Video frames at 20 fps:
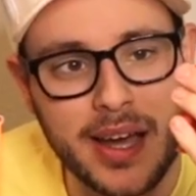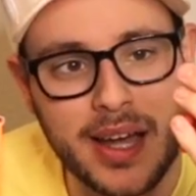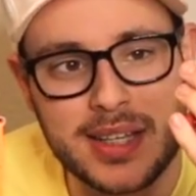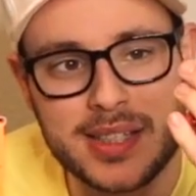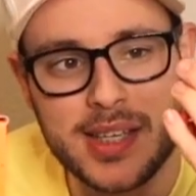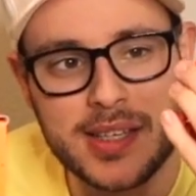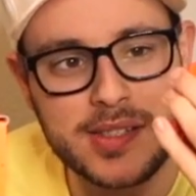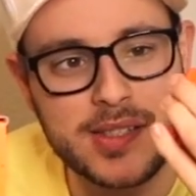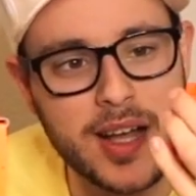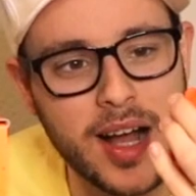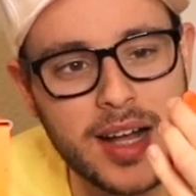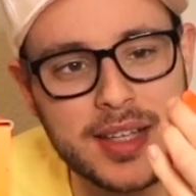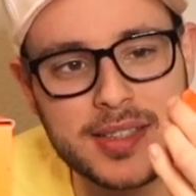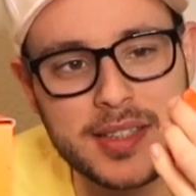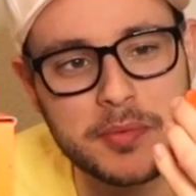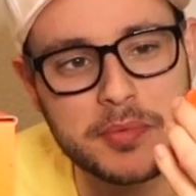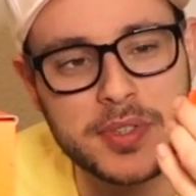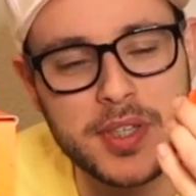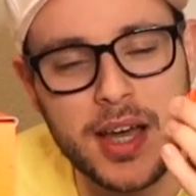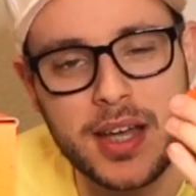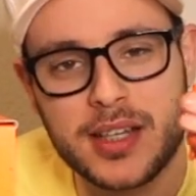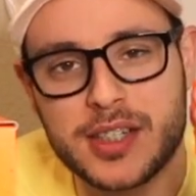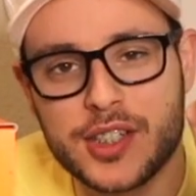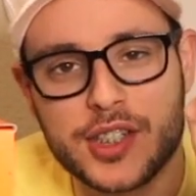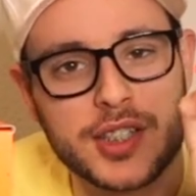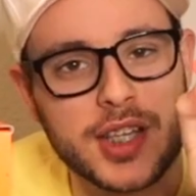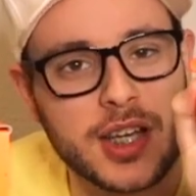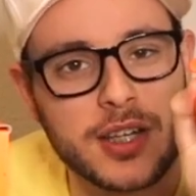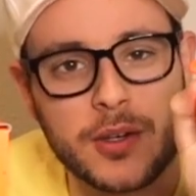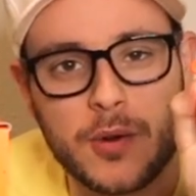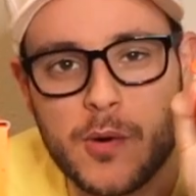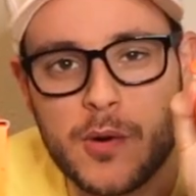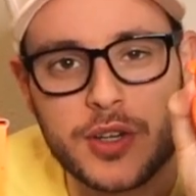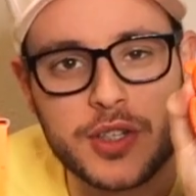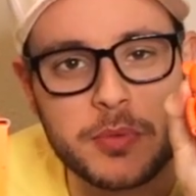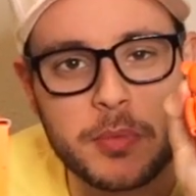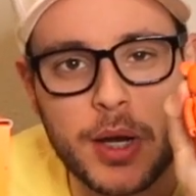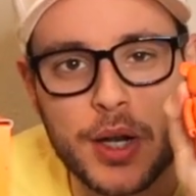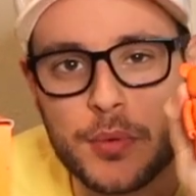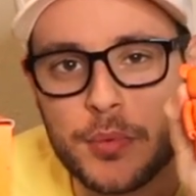and it says concepts on it. It's just like an
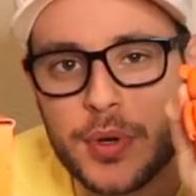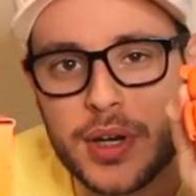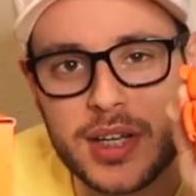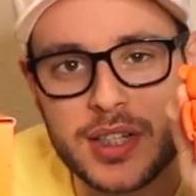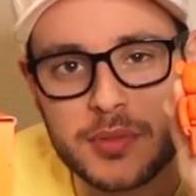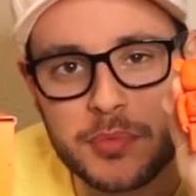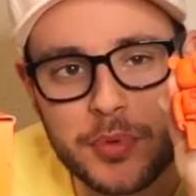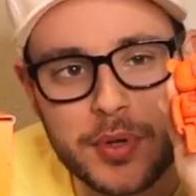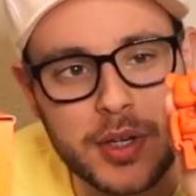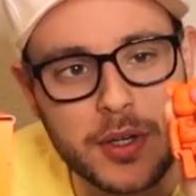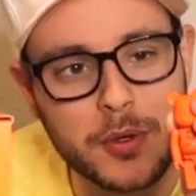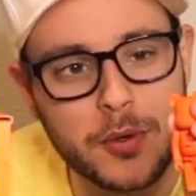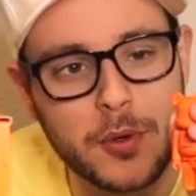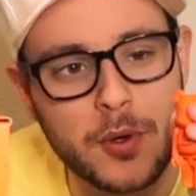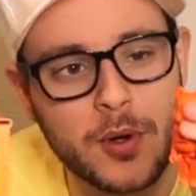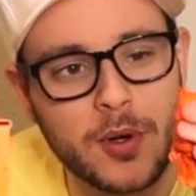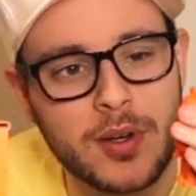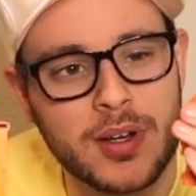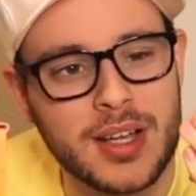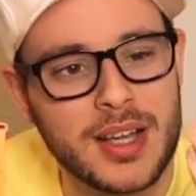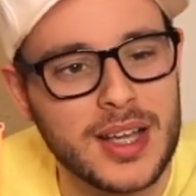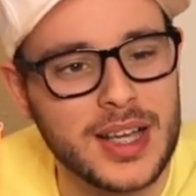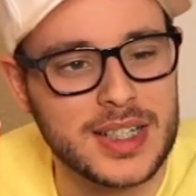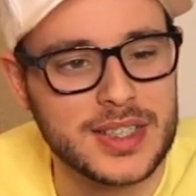orange bear brick. It's pretty cool.